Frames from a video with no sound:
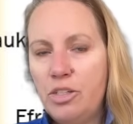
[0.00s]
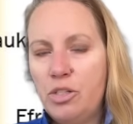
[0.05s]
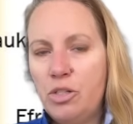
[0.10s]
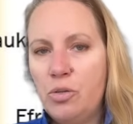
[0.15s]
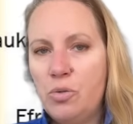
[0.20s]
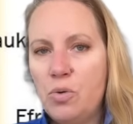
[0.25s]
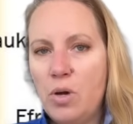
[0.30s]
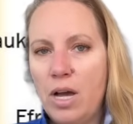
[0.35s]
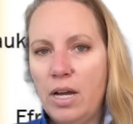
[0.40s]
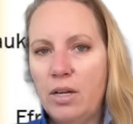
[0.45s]

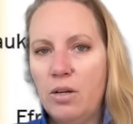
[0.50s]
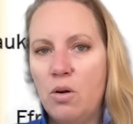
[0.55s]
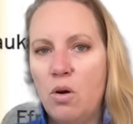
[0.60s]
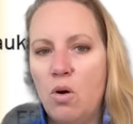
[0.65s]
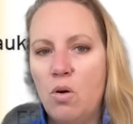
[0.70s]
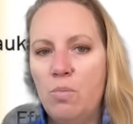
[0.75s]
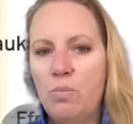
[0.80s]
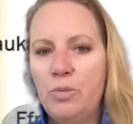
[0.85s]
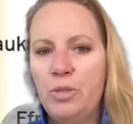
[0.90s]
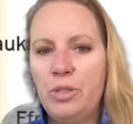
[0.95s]
to
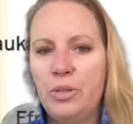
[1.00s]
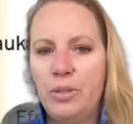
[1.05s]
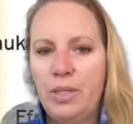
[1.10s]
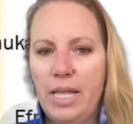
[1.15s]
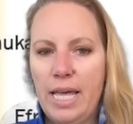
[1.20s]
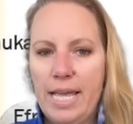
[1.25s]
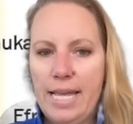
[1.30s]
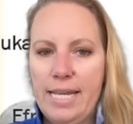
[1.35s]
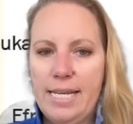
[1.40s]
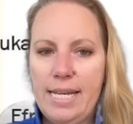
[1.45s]

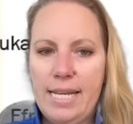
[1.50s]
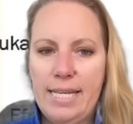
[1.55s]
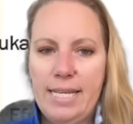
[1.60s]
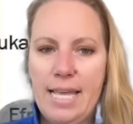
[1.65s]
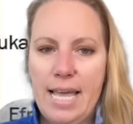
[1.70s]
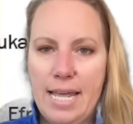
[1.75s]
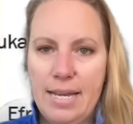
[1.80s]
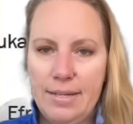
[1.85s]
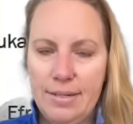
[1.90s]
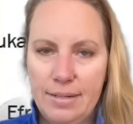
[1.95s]
accumulate
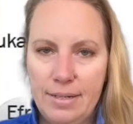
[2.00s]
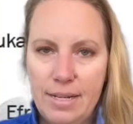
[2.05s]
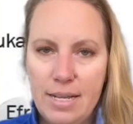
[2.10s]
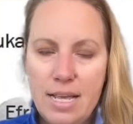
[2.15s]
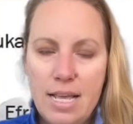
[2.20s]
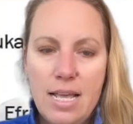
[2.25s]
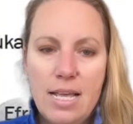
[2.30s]
again.